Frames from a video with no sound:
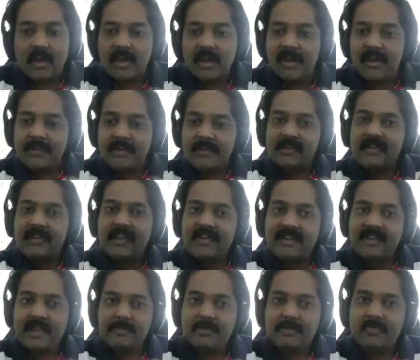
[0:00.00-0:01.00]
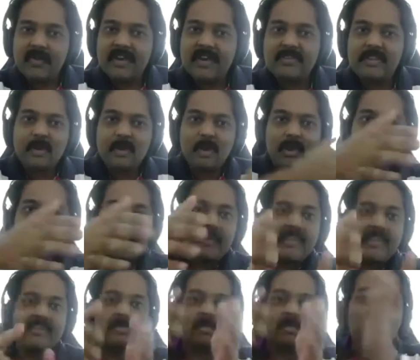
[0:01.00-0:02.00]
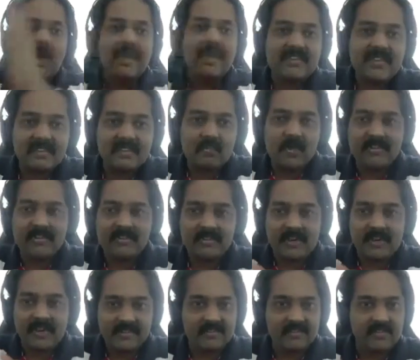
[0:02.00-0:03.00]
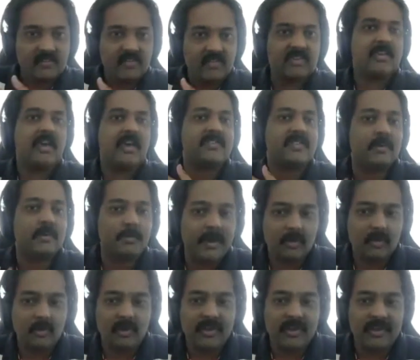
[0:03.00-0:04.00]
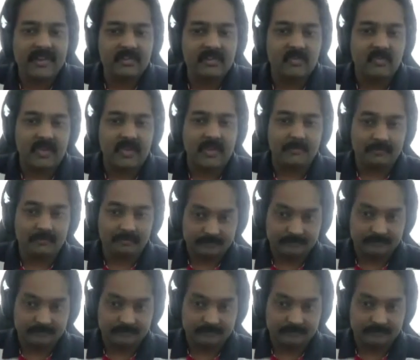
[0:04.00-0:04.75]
10 times faster, or at least twice as faster as compared to a Linux VM.